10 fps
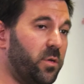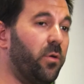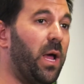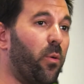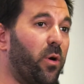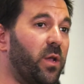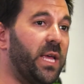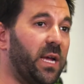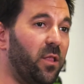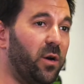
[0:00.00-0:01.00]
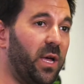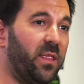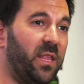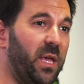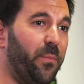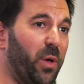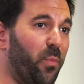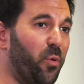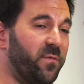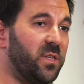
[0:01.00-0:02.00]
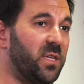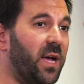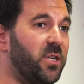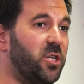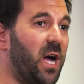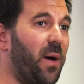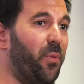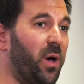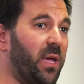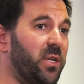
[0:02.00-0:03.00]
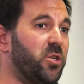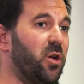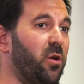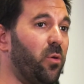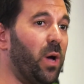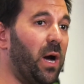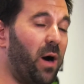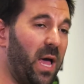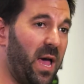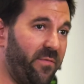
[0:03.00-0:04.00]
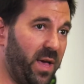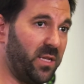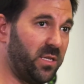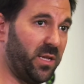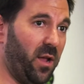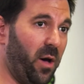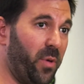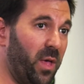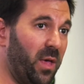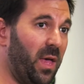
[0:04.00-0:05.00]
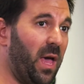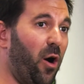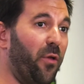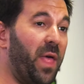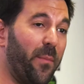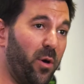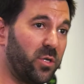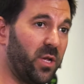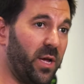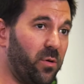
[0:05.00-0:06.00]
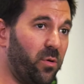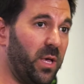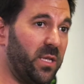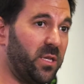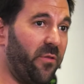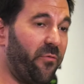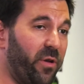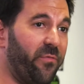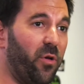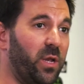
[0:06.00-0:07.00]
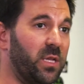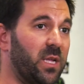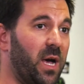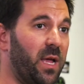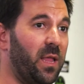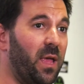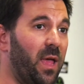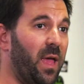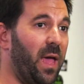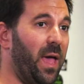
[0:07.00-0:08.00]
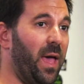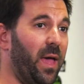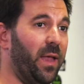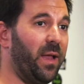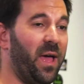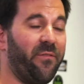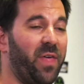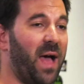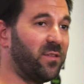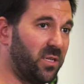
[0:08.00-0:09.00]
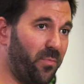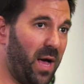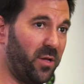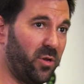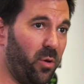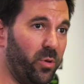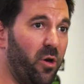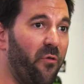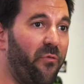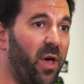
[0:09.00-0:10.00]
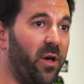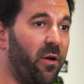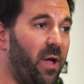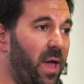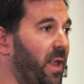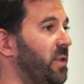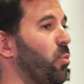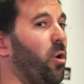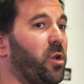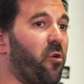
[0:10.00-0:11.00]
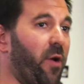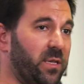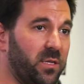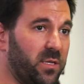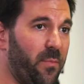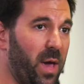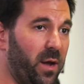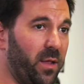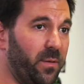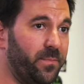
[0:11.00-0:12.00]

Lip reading: So now we're going to take a look at the Billet Proof Designs shop bike and show you how I have that set up. On that motorcycle, it's a free floating design, and I have thousands of miles on it with no failure, and it's worked great since I mounted it.